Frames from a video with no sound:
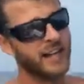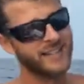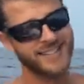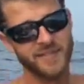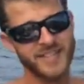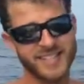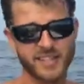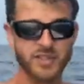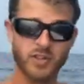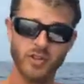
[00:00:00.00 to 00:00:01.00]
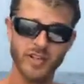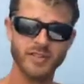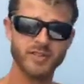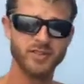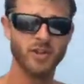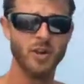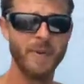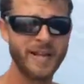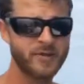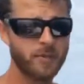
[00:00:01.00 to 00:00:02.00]
76 degrees or so,
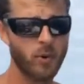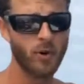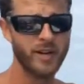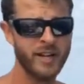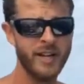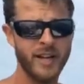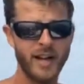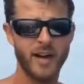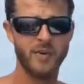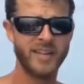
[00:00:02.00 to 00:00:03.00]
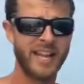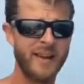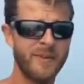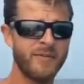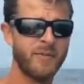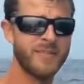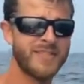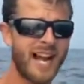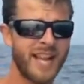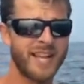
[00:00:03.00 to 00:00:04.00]
Matt's reported when he came in from
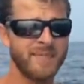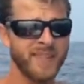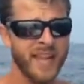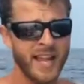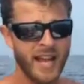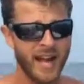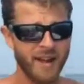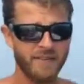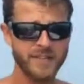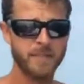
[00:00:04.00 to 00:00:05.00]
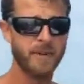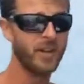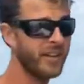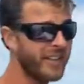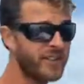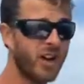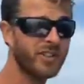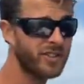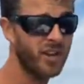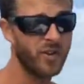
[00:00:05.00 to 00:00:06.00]
his tie-in. Visibility is
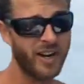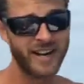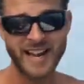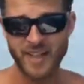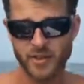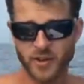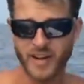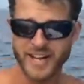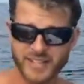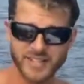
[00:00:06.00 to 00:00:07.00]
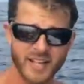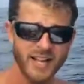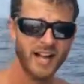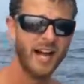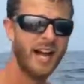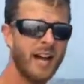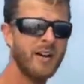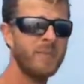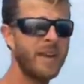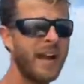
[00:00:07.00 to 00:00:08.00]
also not the greatest.
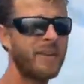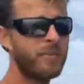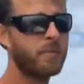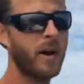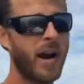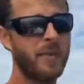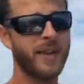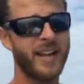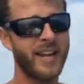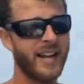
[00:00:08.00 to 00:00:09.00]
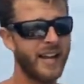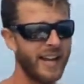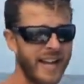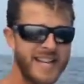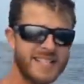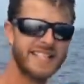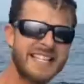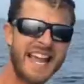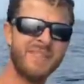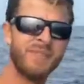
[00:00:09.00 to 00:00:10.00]
We have probably an easy
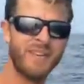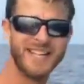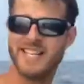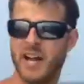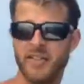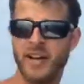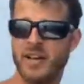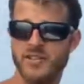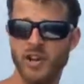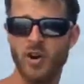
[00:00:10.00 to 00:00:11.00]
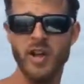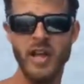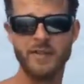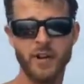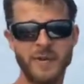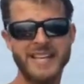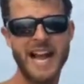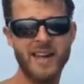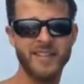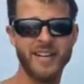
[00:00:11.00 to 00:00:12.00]
10 feet down there, so if you're going to be
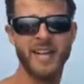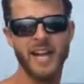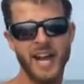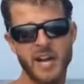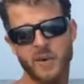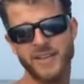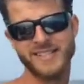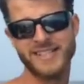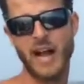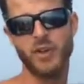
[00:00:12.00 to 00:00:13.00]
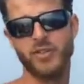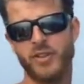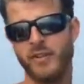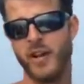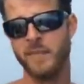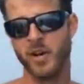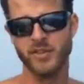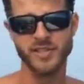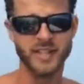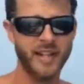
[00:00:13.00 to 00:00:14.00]
diving anywhere south of
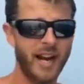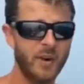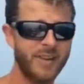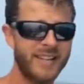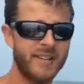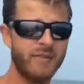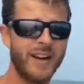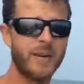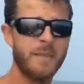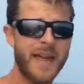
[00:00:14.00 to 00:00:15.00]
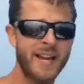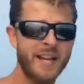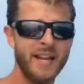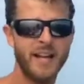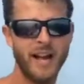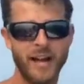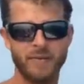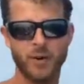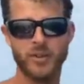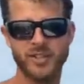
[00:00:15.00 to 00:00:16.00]
Myrtle's Inlet, I would recommend
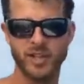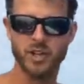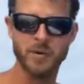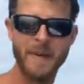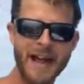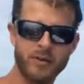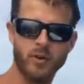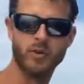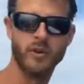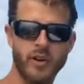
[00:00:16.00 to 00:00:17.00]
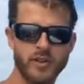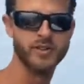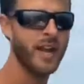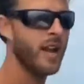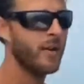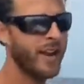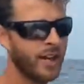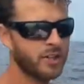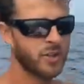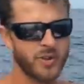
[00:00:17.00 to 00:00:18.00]
focusing on your macro critters.
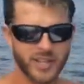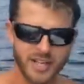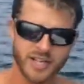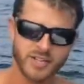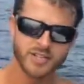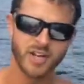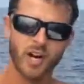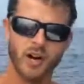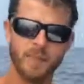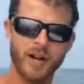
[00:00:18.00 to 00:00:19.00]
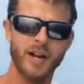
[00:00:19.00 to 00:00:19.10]
Not sure what the conditions are up